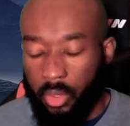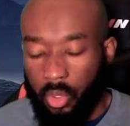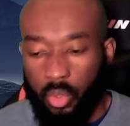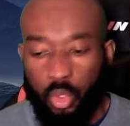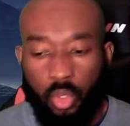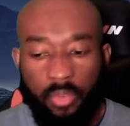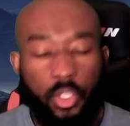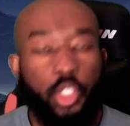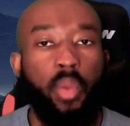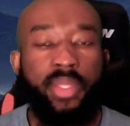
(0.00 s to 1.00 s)
So verse
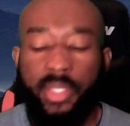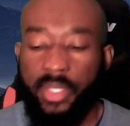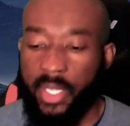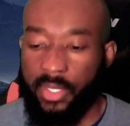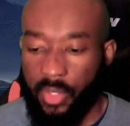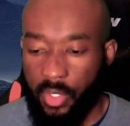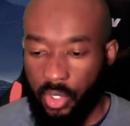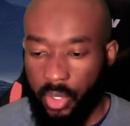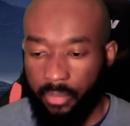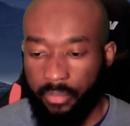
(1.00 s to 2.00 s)
20 says
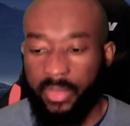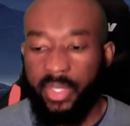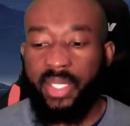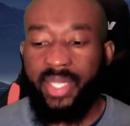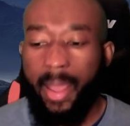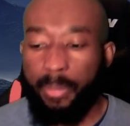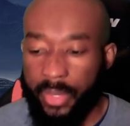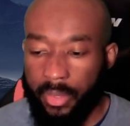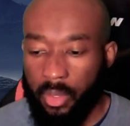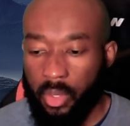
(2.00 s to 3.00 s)
this. This
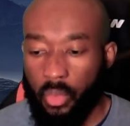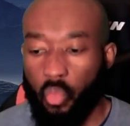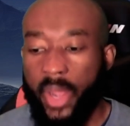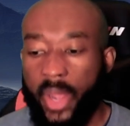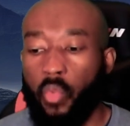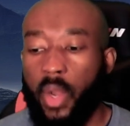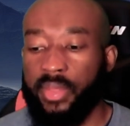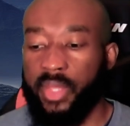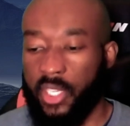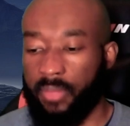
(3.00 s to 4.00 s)
happened when one
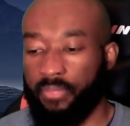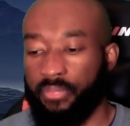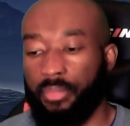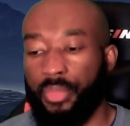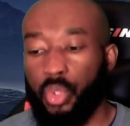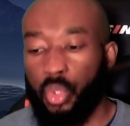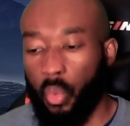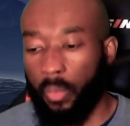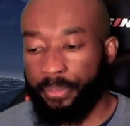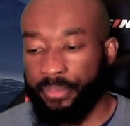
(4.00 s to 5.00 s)
day Moto
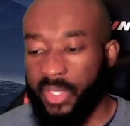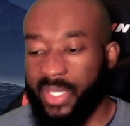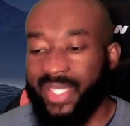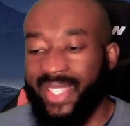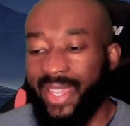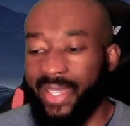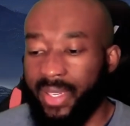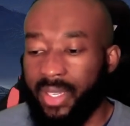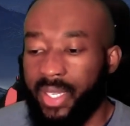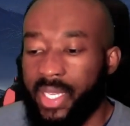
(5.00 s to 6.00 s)
sank
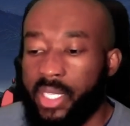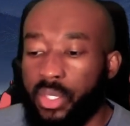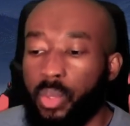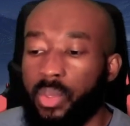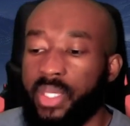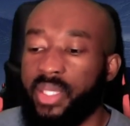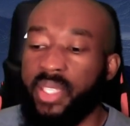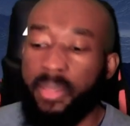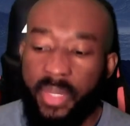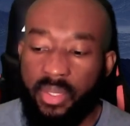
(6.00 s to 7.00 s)
into his
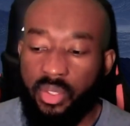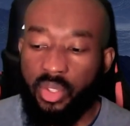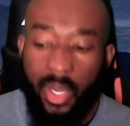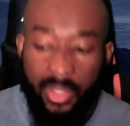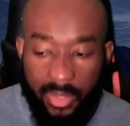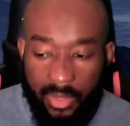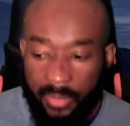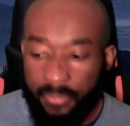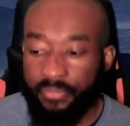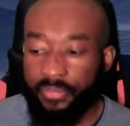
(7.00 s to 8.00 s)
deepest thought
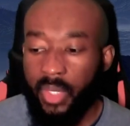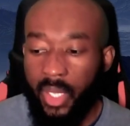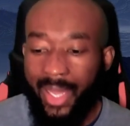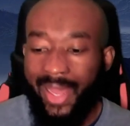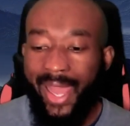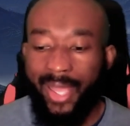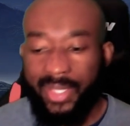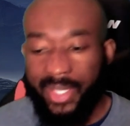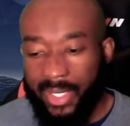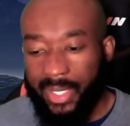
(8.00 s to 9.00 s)
as
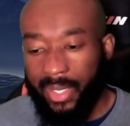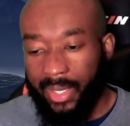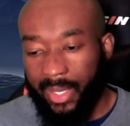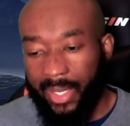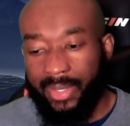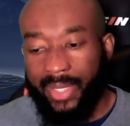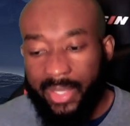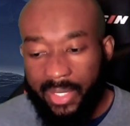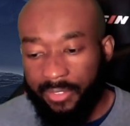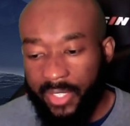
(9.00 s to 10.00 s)
he
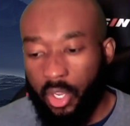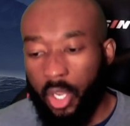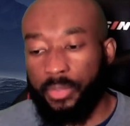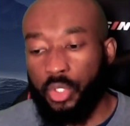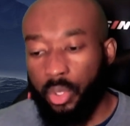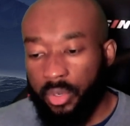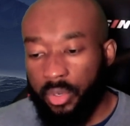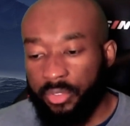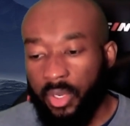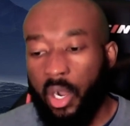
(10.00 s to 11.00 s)
attentively observed
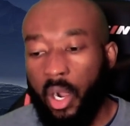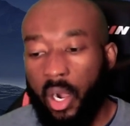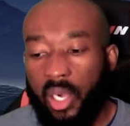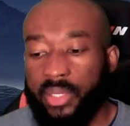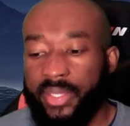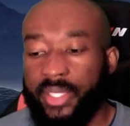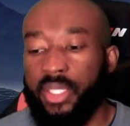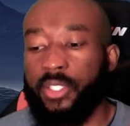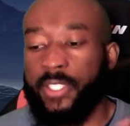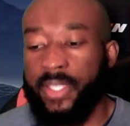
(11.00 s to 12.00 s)
all the
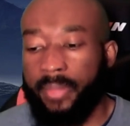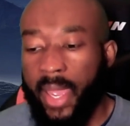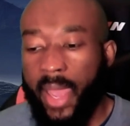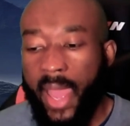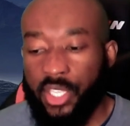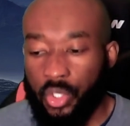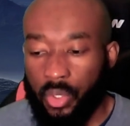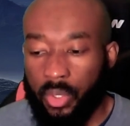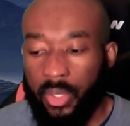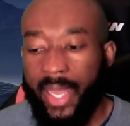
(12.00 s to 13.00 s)

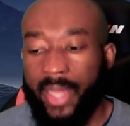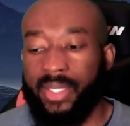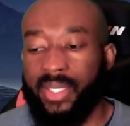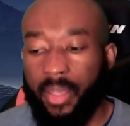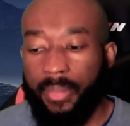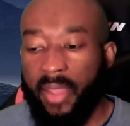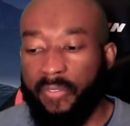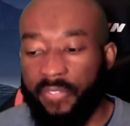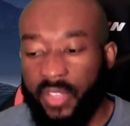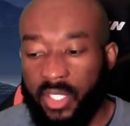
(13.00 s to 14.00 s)
semi-astral and
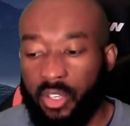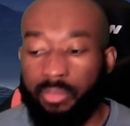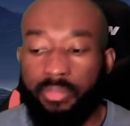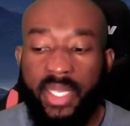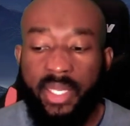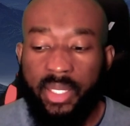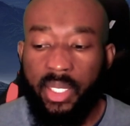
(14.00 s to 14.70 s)
semi-physical beings